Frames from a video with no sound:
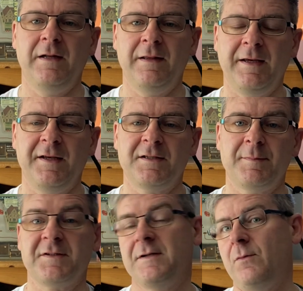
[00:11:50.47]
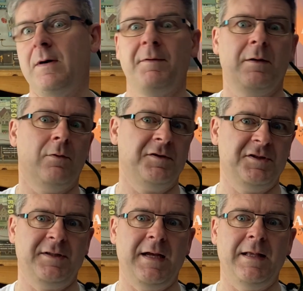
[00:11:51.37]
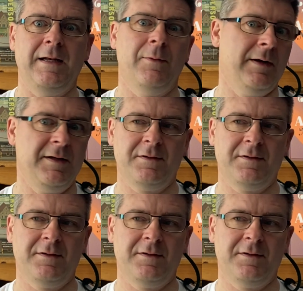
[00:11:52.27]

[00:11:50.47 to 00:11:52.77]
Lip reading: thinking to myself, well, I'm going to watch this again anyway,